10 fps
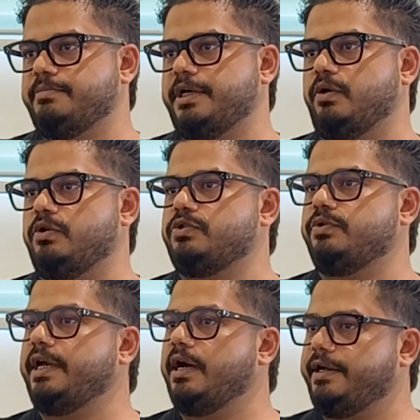but also
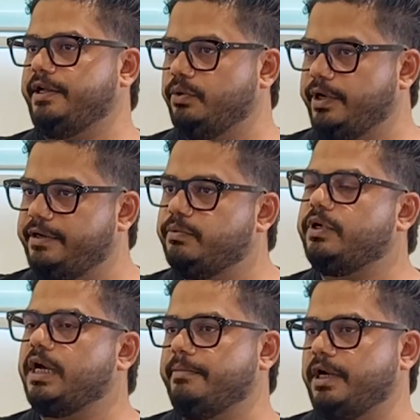the RTO rate
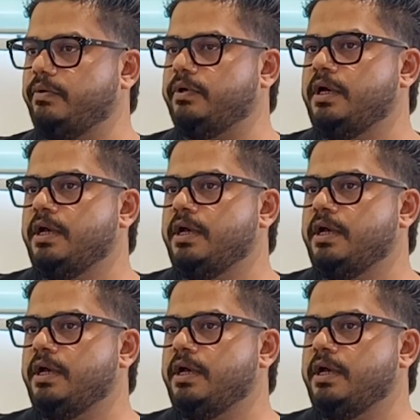would come down.